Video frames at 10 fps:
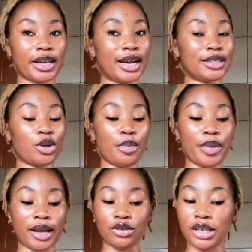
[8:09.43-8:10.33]
as
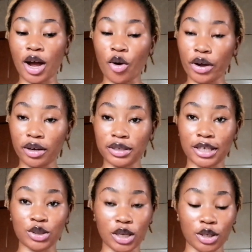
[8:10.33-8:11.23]
another oil
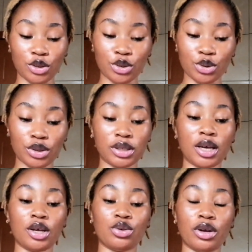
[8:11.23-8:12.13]
that you can use,
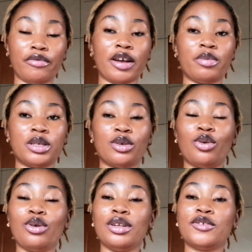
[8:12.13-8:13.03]
25%.
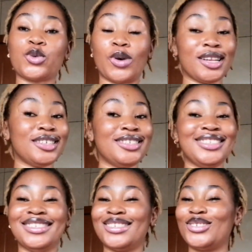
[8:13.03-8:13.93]
Olive squalene
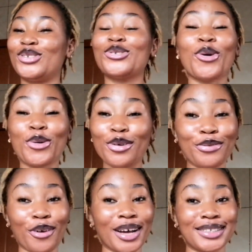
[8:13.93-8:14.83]
is so good
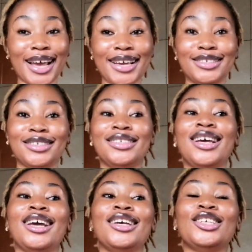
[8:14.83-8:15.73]
for anti-aging.
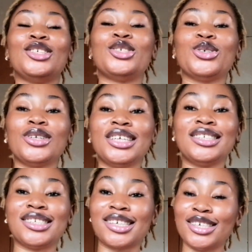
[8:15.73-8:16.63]
It soothes
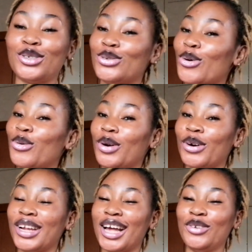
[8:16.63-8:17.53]
the skin so
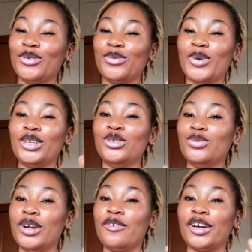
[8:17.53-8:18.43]
well, and
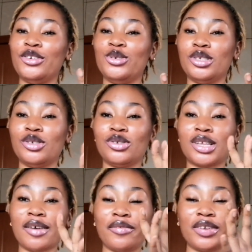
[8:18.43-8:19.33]
whenever you use it, you
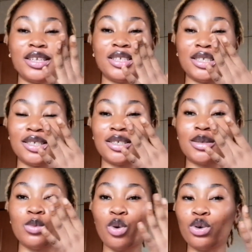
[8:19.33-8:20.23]
start feeling this
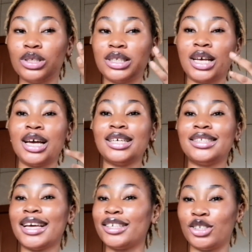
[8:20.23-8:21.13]
smooth
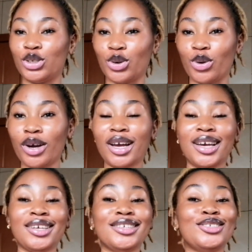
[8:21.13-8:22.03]
texture.
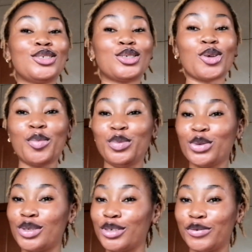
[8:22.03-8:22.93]
It's so
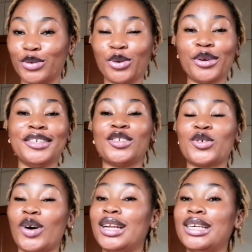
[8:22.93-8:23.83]
beautiful. Olive
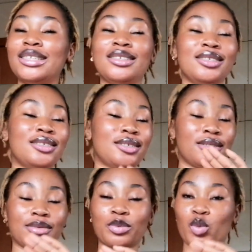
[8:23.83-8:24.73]
squalene is